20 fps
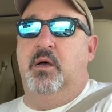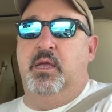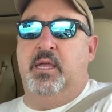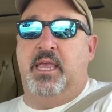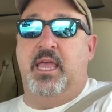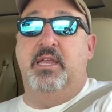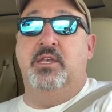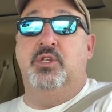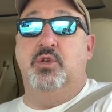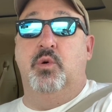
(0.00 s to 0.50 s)

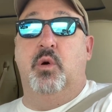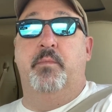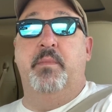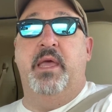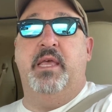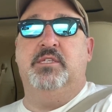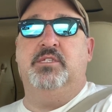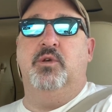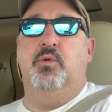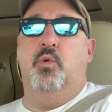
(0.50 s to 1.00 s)
can do
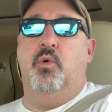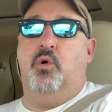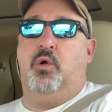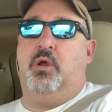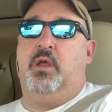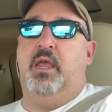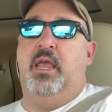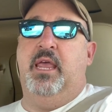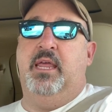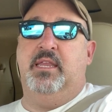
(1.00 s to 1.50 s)
amazing
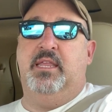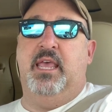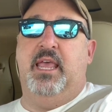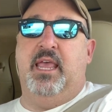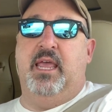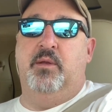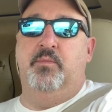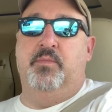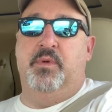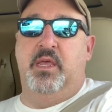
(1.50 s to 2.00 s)
work, and
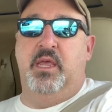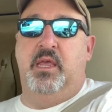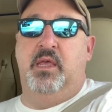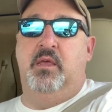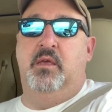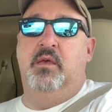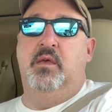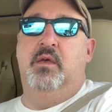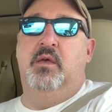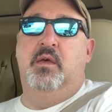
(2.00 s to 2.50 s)
can
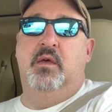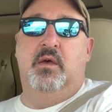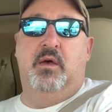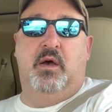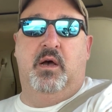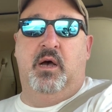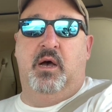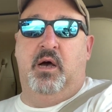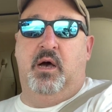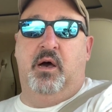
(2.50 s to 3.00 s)
be
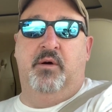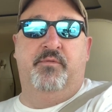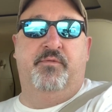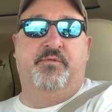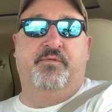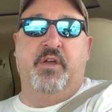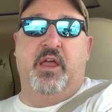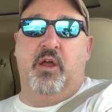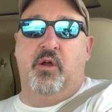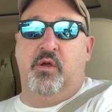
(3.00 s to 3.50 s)
a
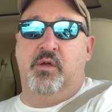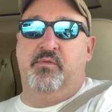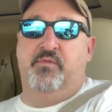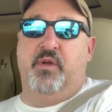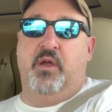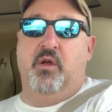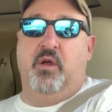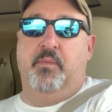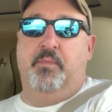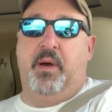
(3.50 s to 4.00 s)
very,
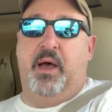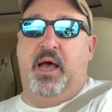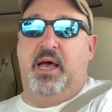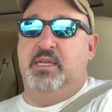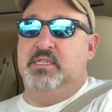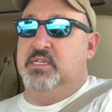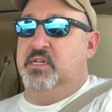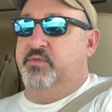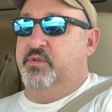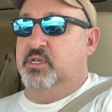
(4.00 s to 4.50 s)
very
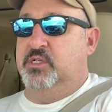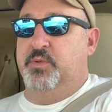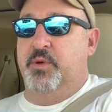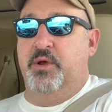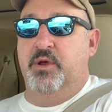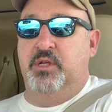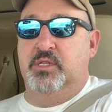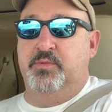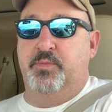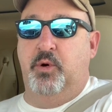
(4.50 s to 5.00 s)
positive
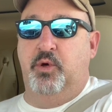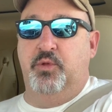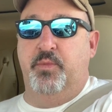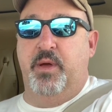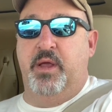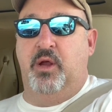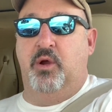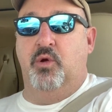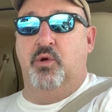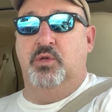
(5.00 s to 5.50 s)
experience, Both of
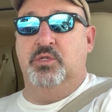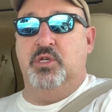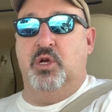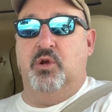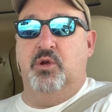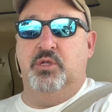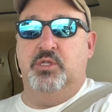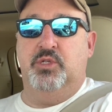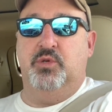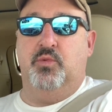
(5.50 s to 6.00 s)
my girls
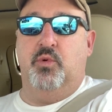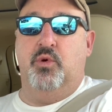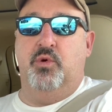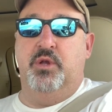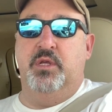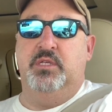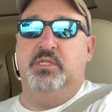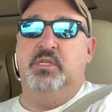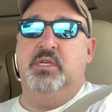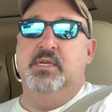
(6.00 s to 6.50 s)
are in
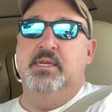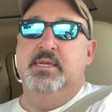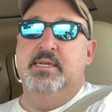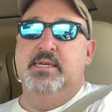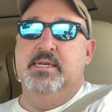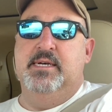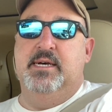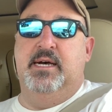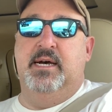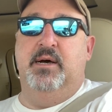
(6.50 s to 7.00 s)
sororities.
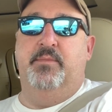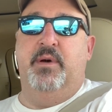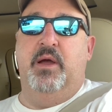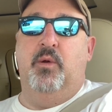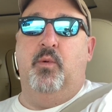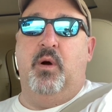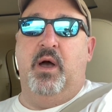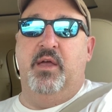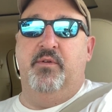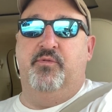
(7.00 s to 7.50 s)

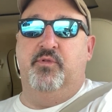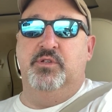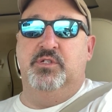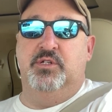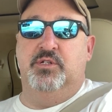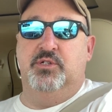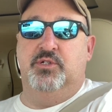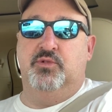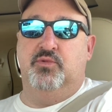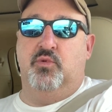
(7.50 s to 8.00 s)
My wife was
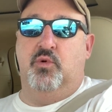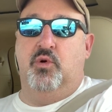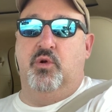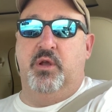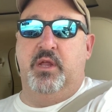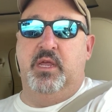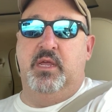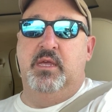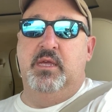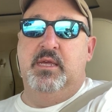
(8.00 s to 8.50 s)
in a
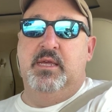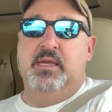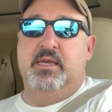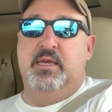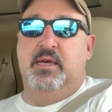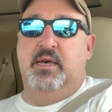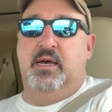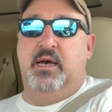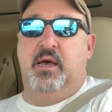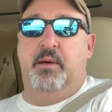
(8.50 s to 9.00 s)
sorority. I